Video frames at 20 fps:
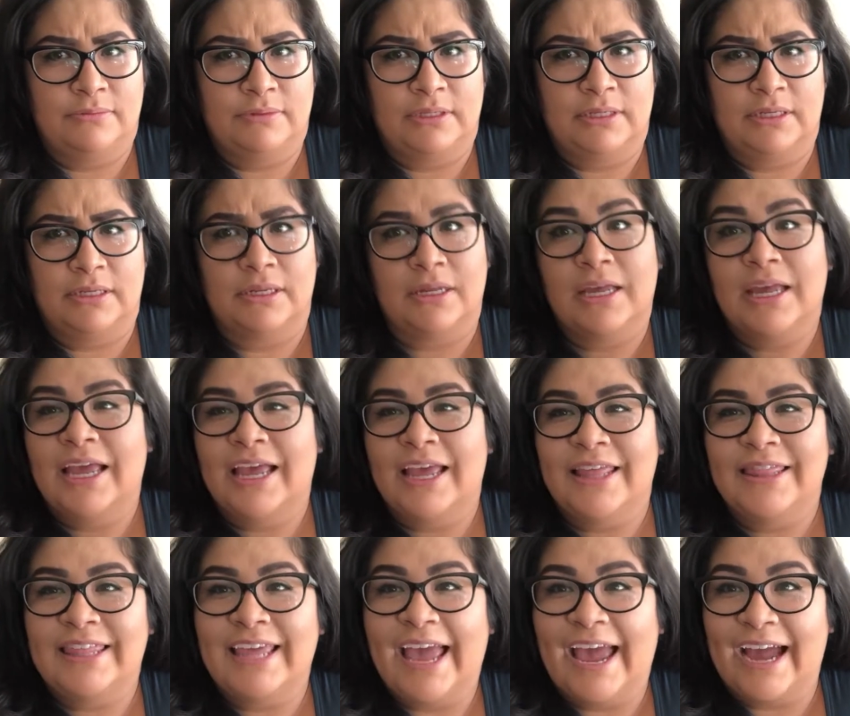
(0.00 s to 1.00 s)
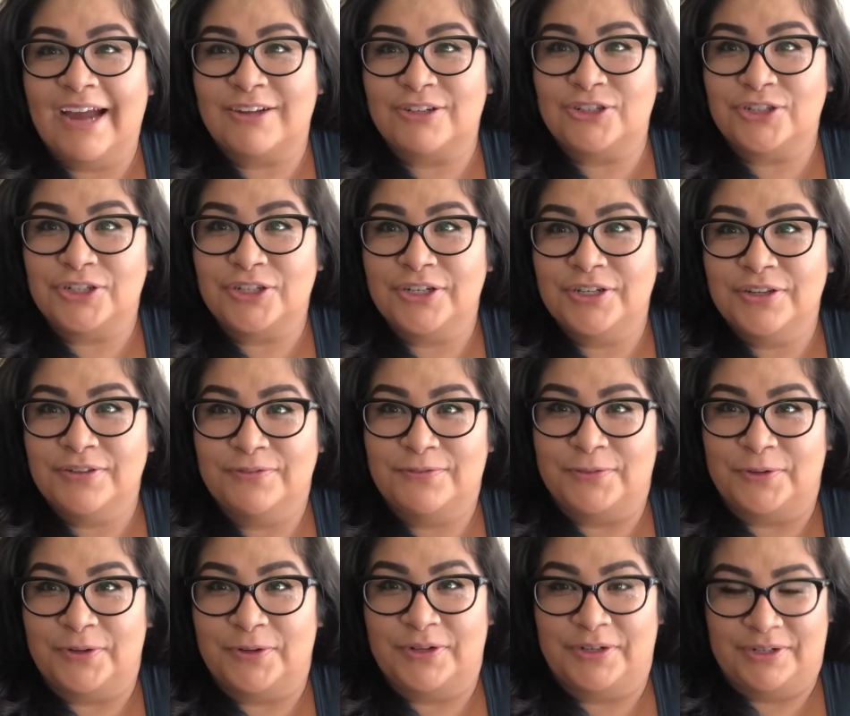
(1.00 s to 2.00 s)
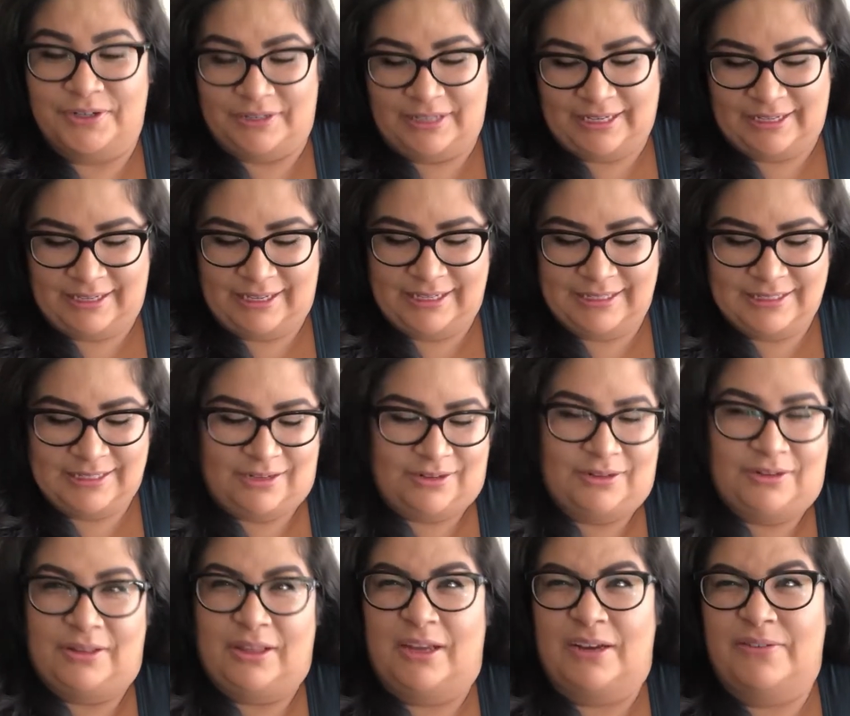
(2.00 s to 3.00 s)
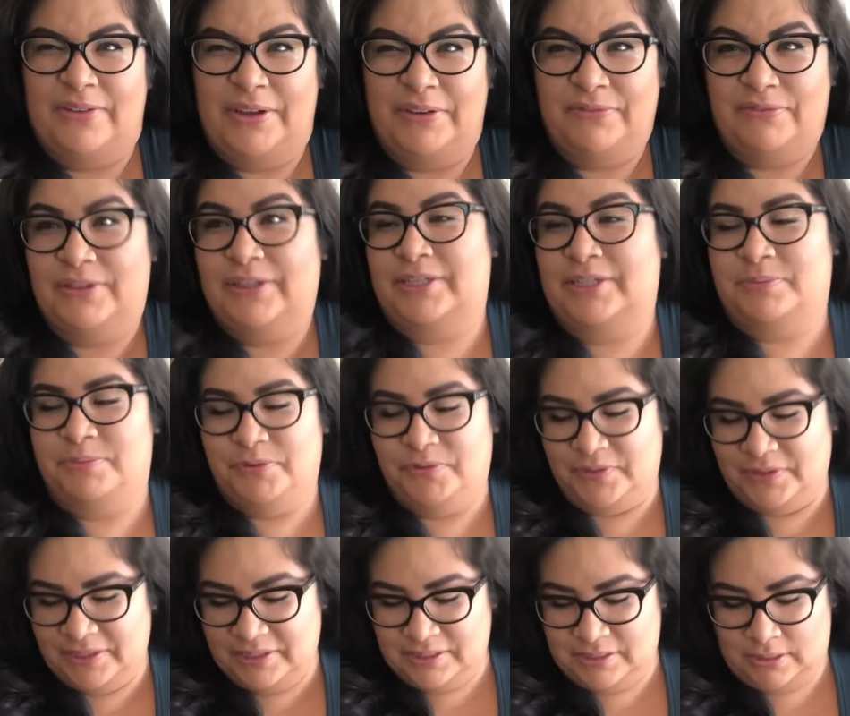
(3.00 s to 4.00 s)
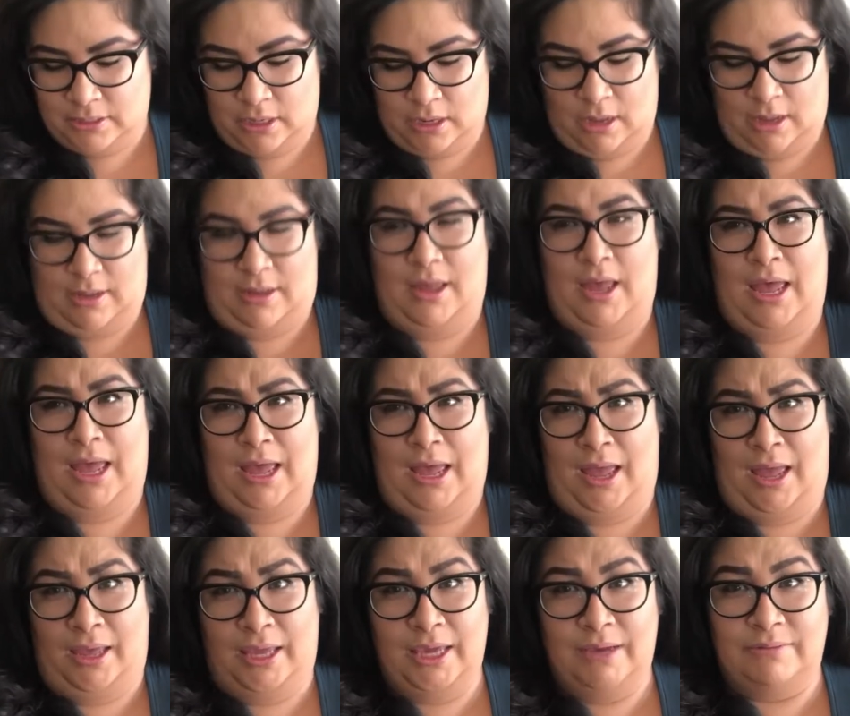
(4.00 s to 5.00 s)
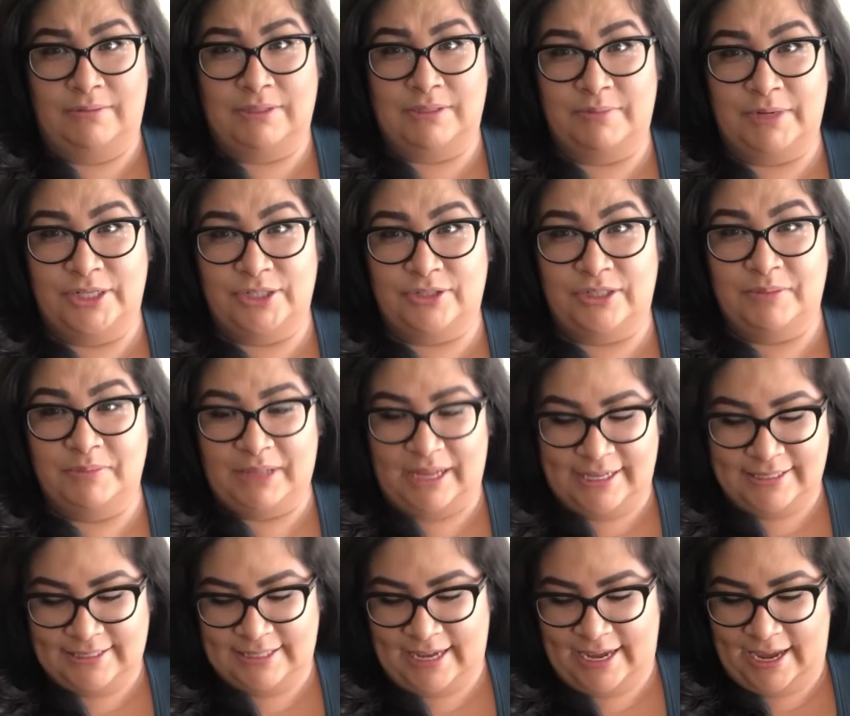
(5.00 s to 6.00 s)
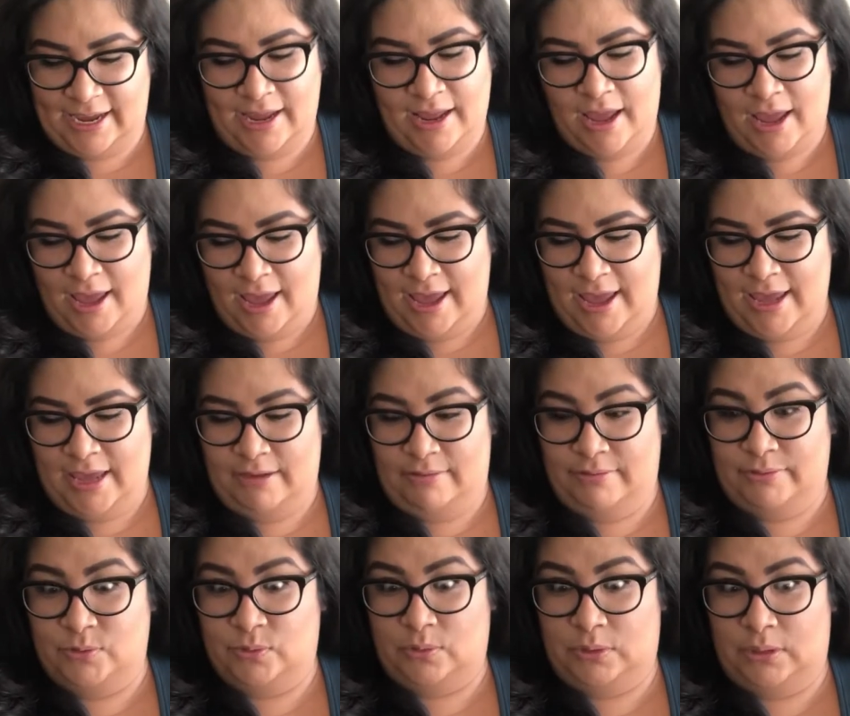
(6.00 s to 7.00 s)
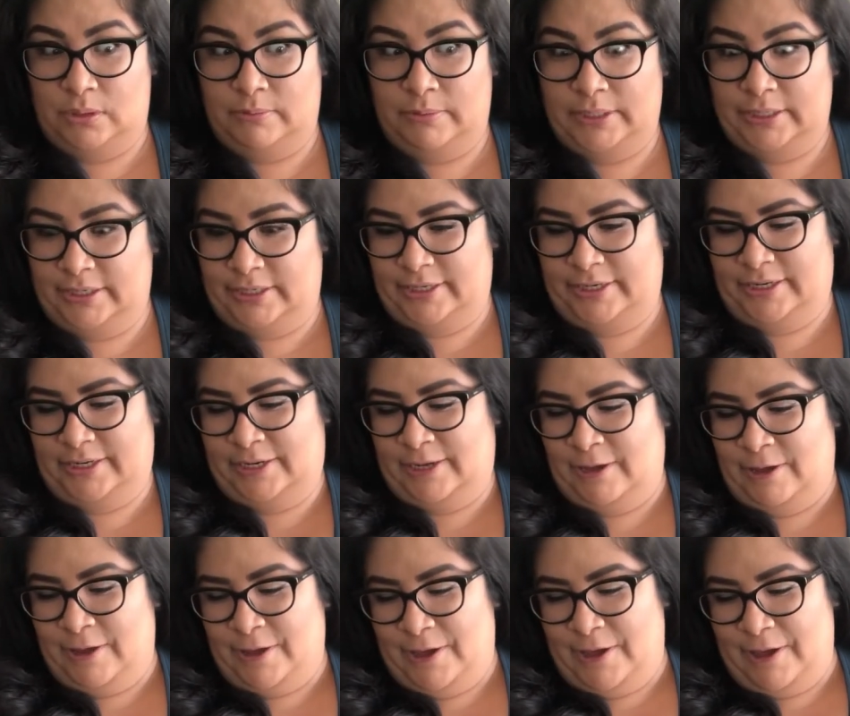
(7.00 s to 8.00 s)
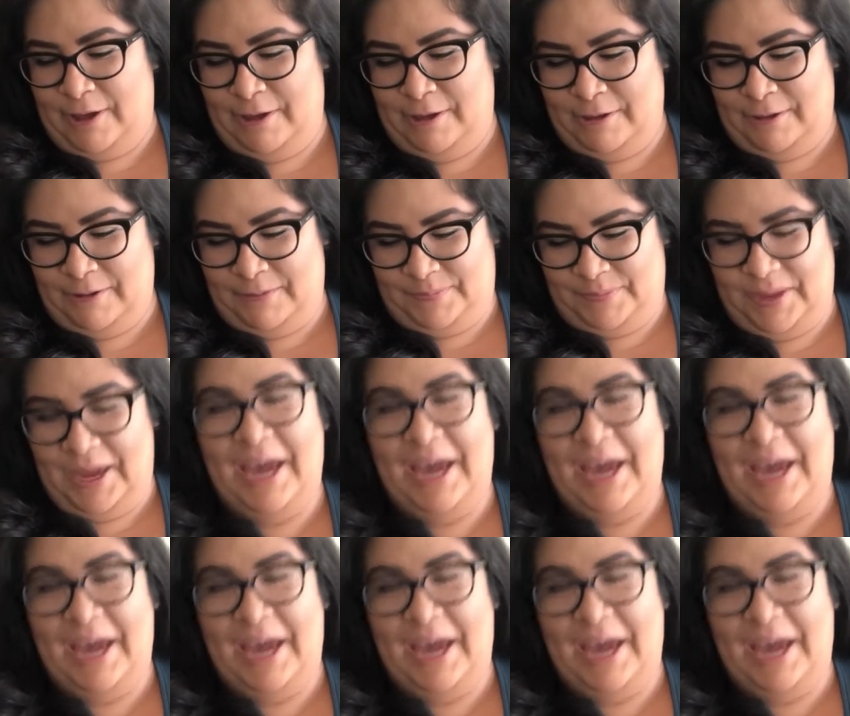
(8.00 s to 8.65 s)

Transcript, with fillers: The, the actor for, like he's on a lot of Netflix movies he was in my dream last night. It was really weird. Um,